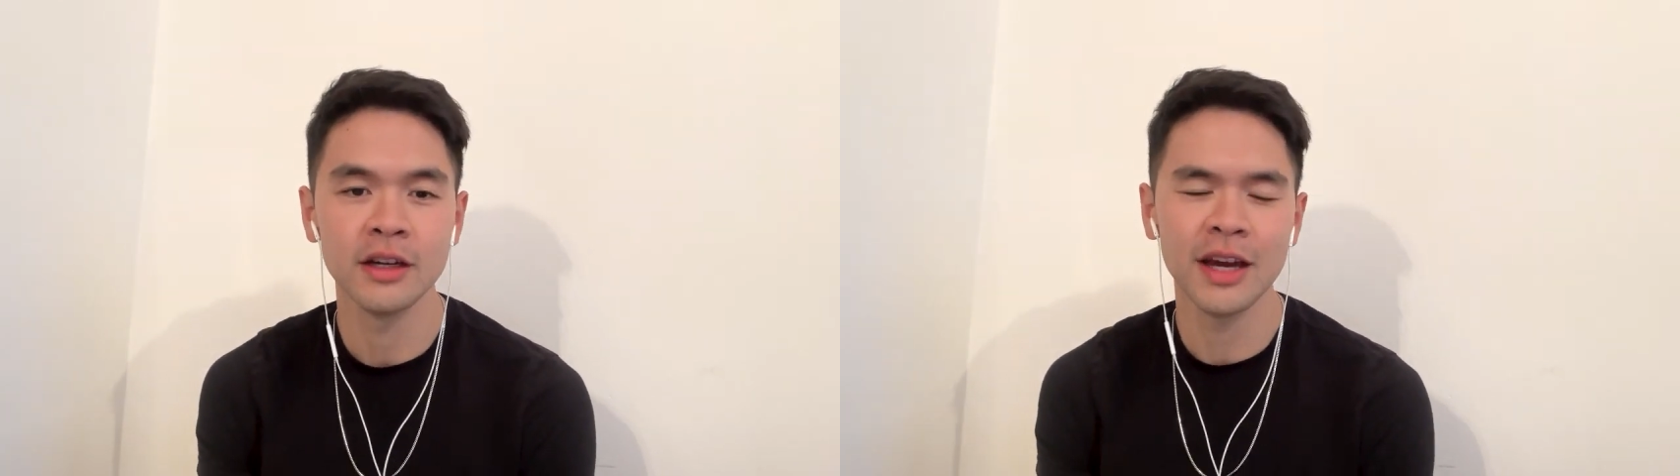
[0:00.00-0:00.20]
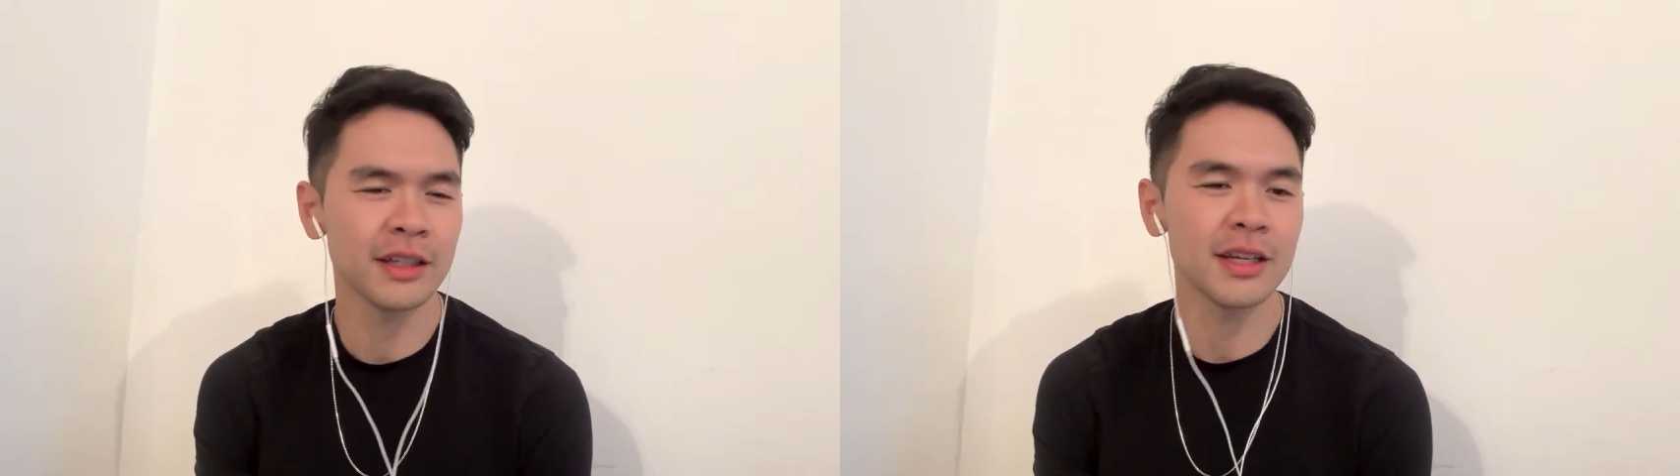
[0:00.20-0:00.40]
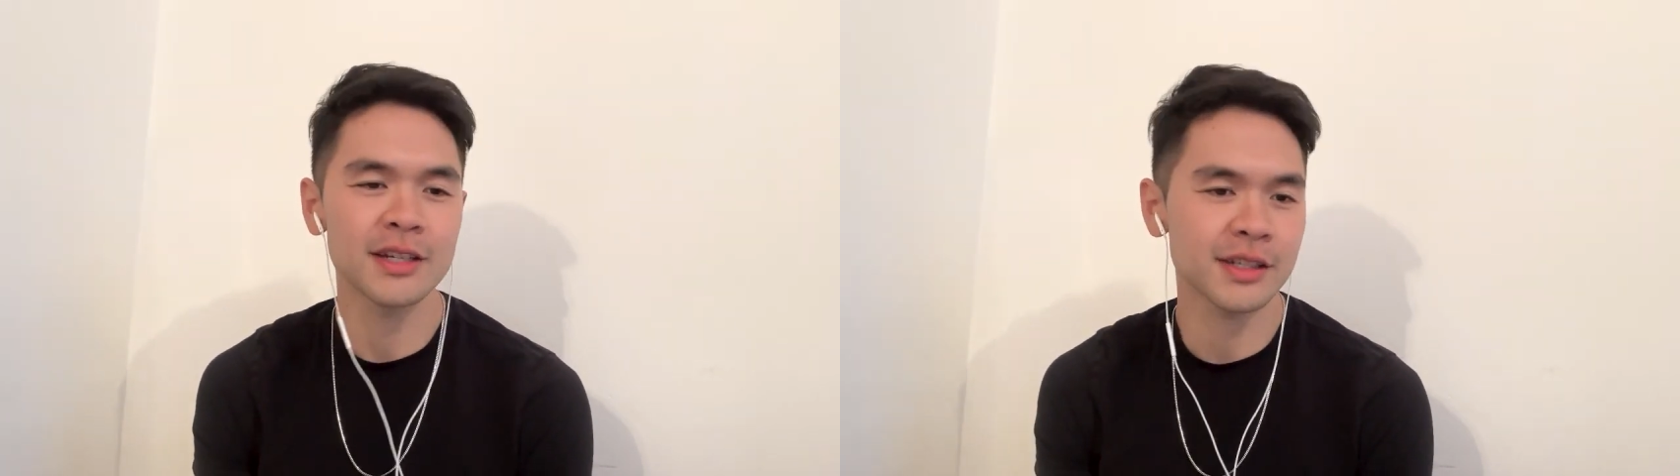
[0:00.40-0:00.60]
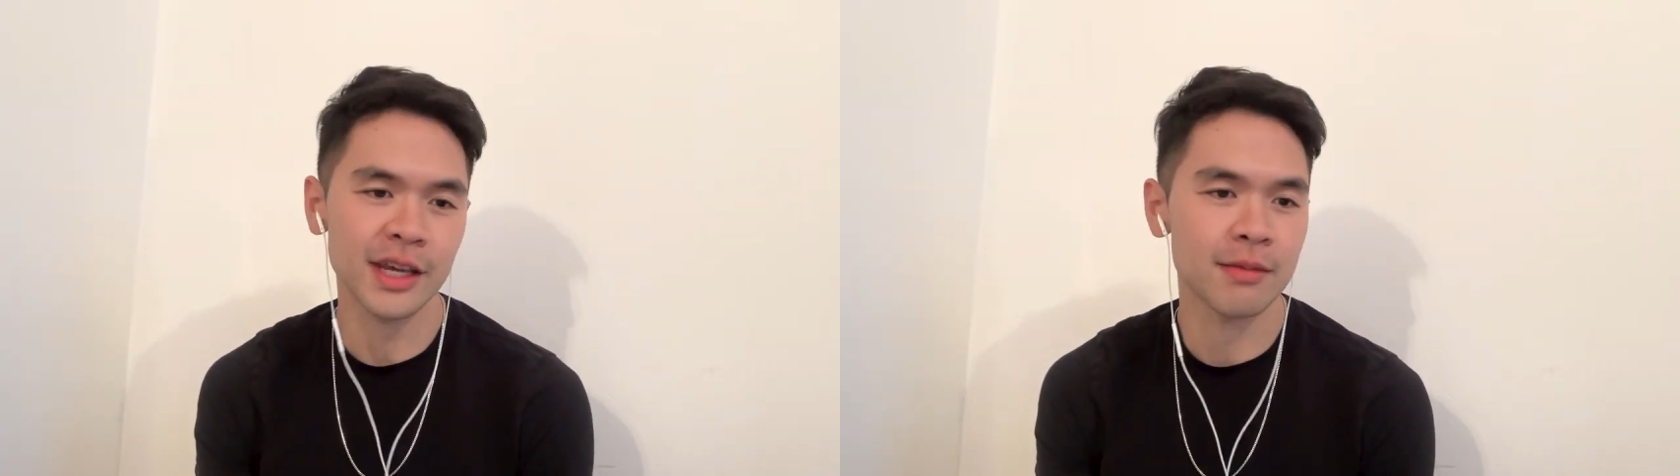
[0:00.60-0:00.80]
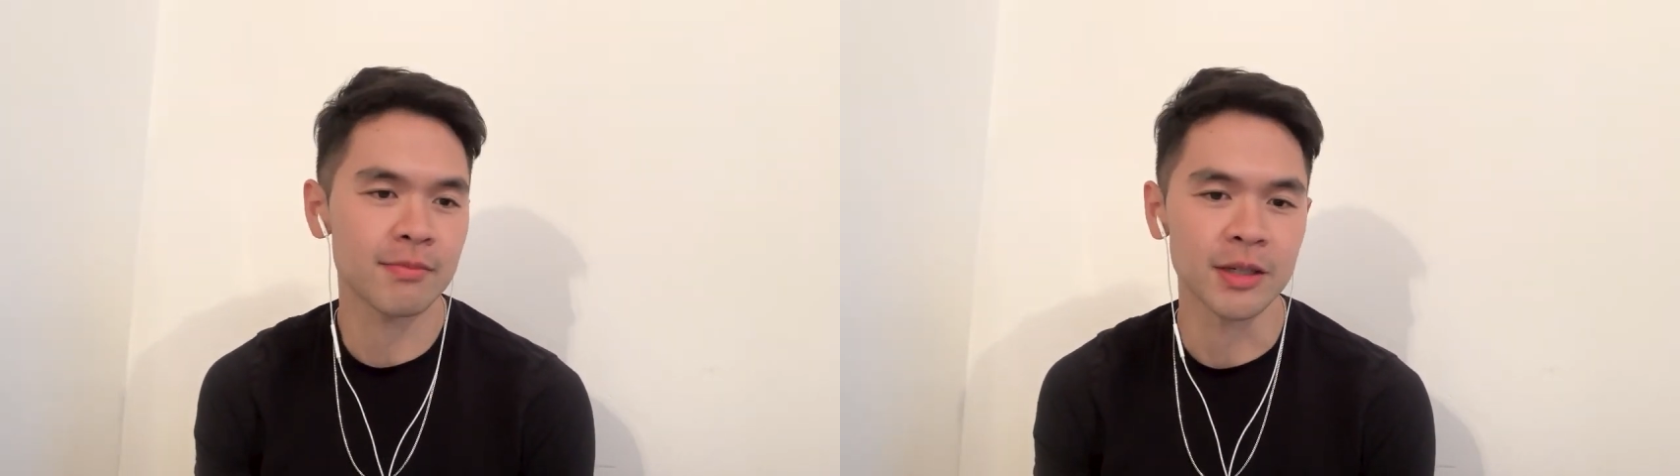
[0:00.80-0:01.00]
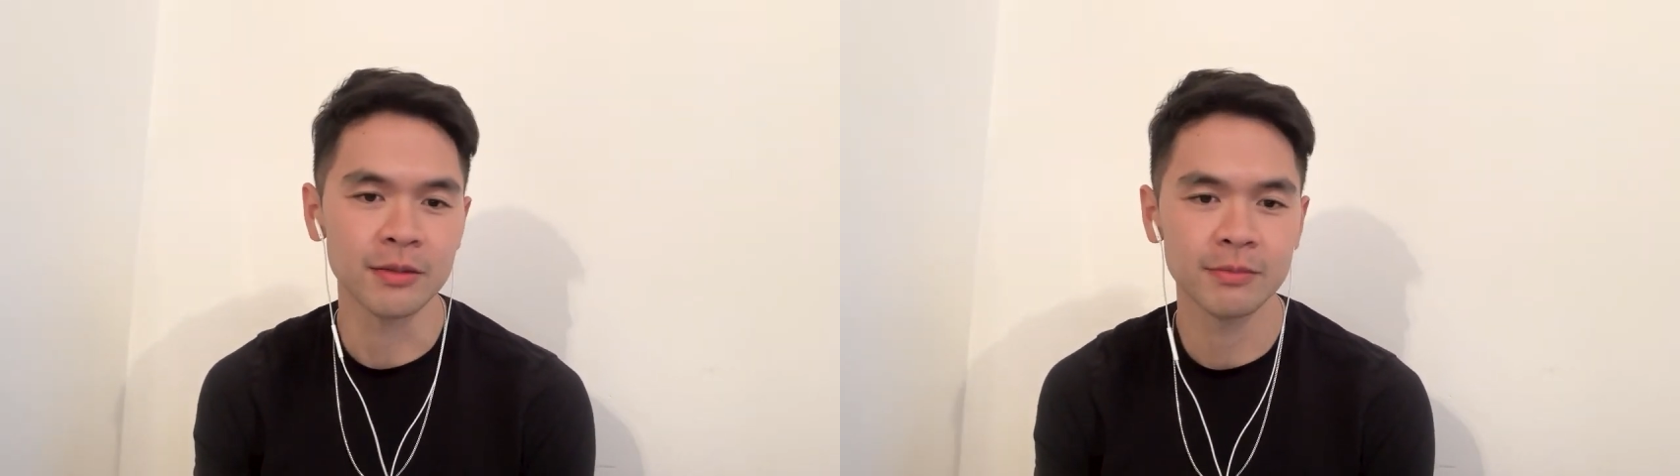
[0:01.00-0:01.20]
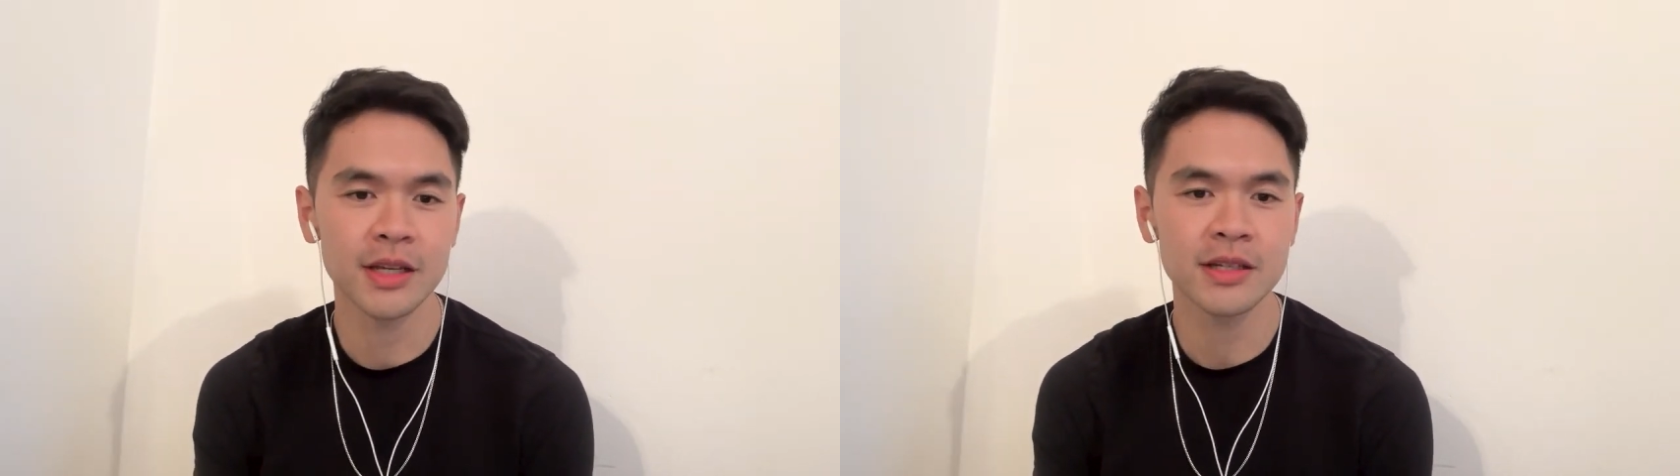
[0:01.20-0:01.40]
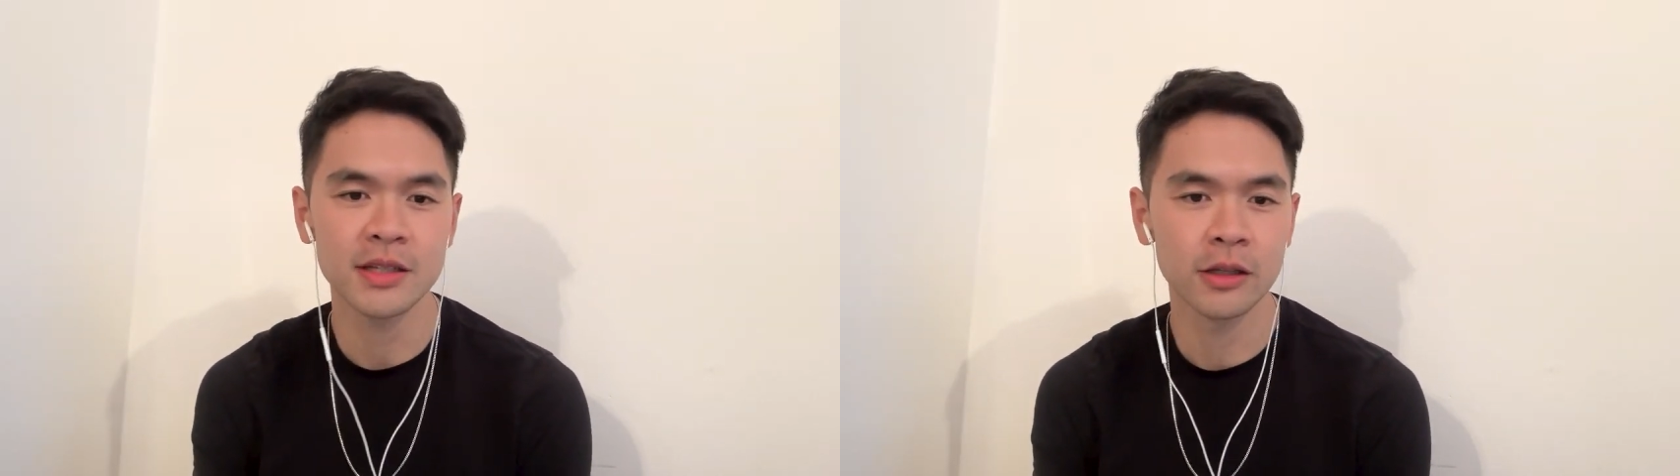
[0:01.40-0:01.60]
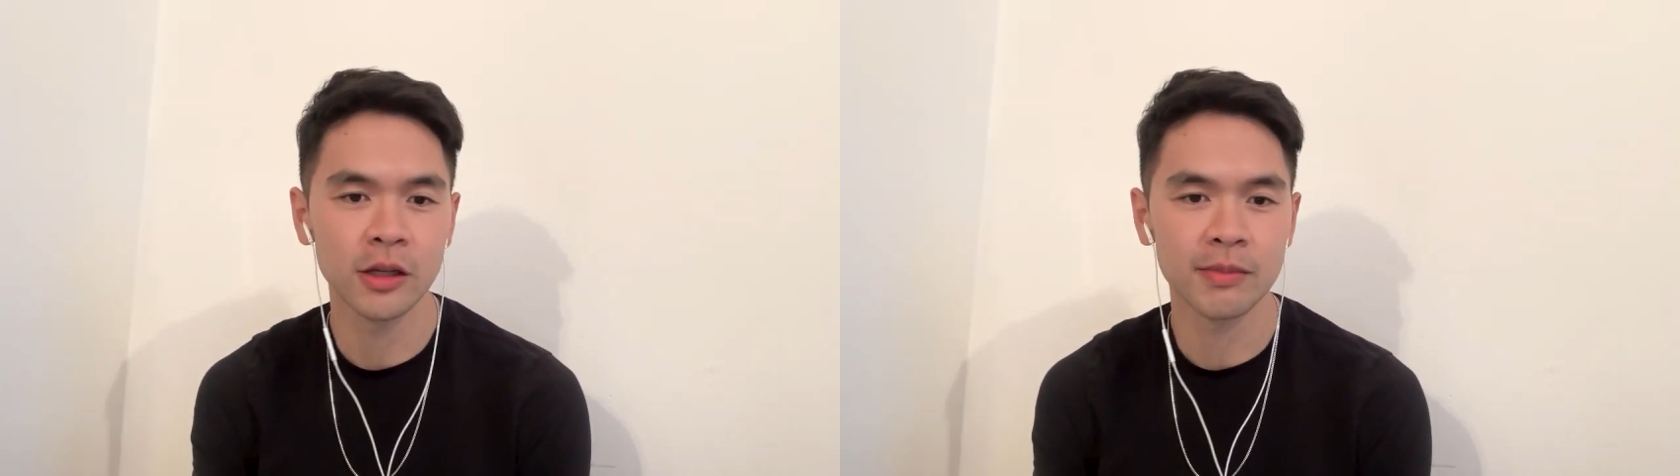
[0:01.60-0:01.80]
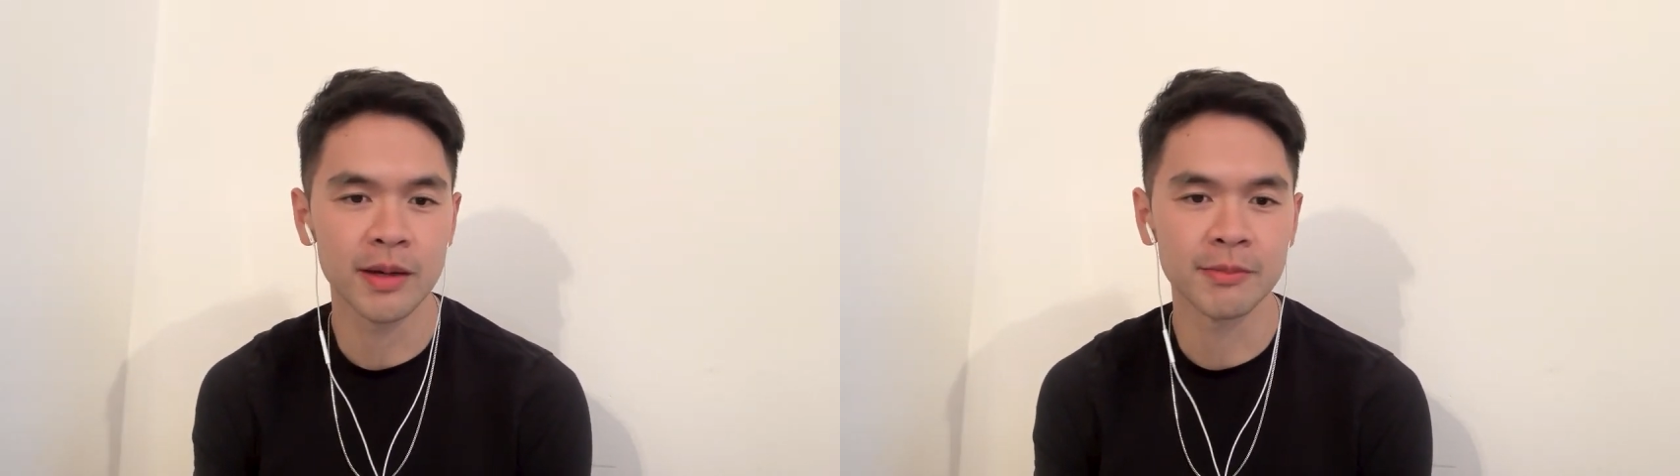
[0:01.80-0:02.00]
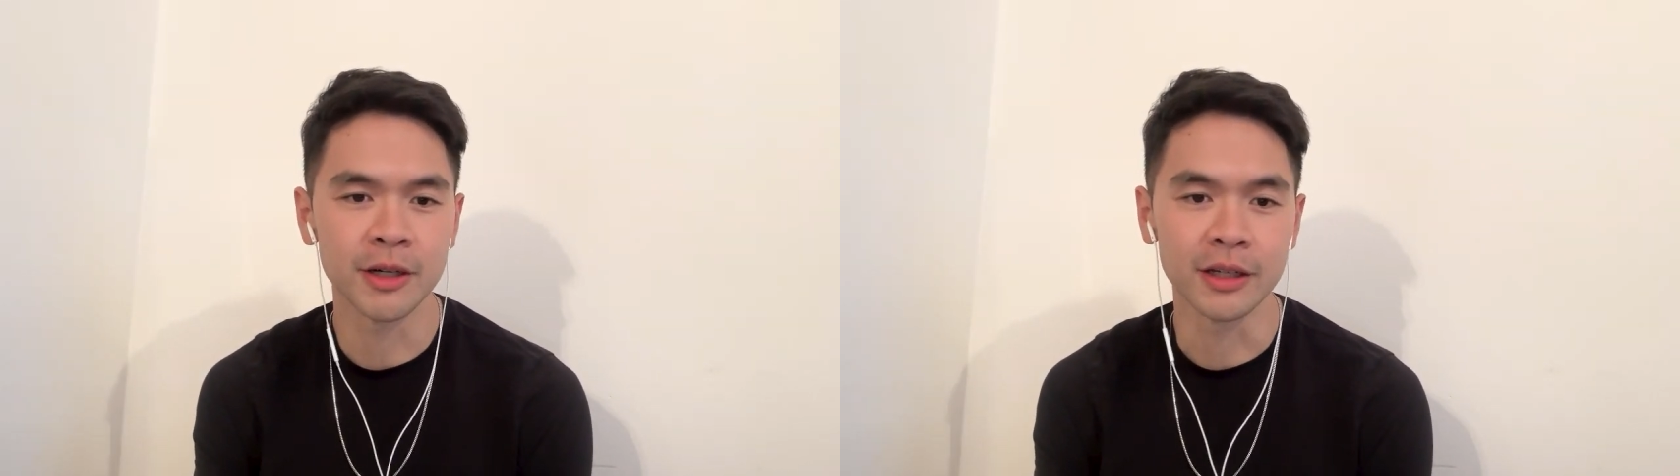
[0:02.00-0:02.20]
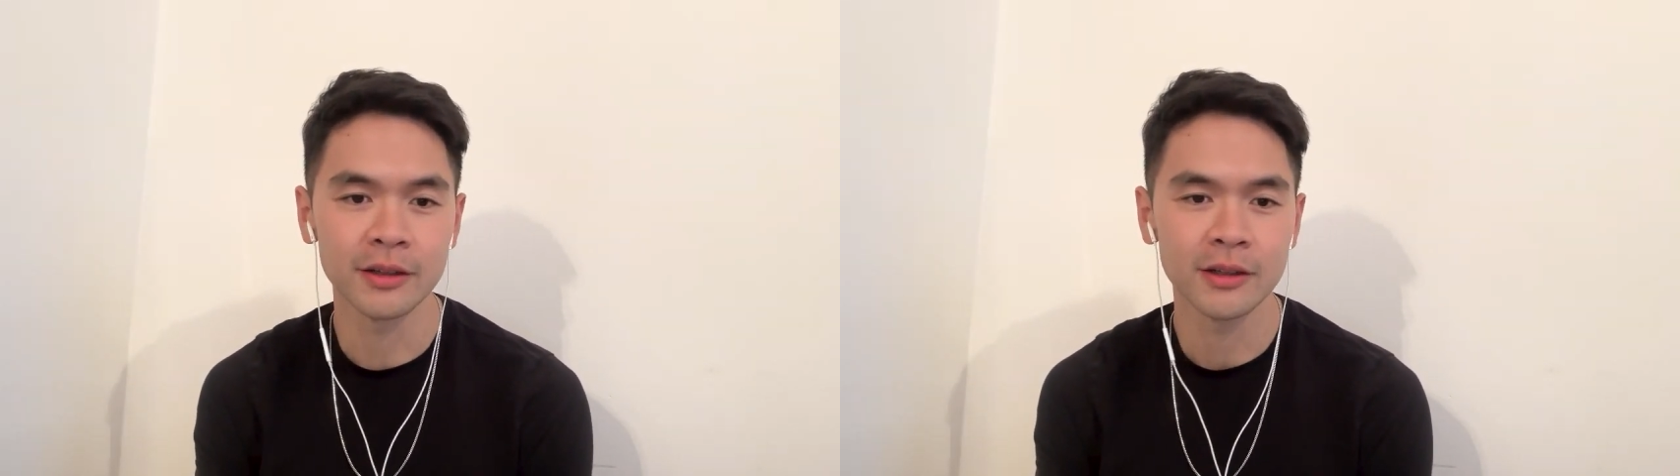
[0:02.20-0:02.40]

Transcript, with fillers: and they scam me, they steal all my money.